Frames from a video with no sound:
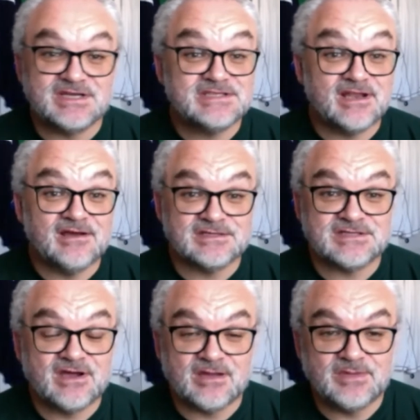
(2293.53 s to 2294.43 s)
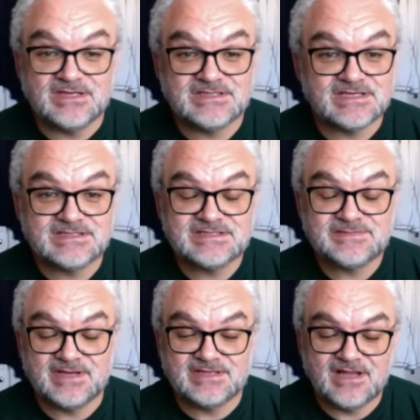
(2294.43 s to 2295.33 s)
It's a long song. It's like 6
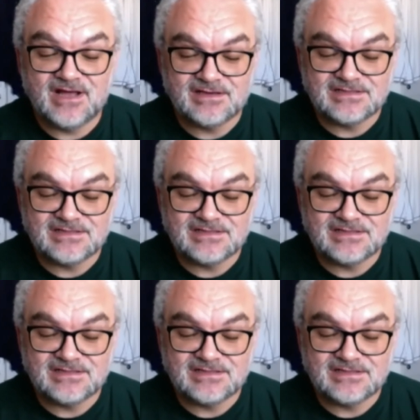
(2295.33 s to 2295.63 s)
minutes long.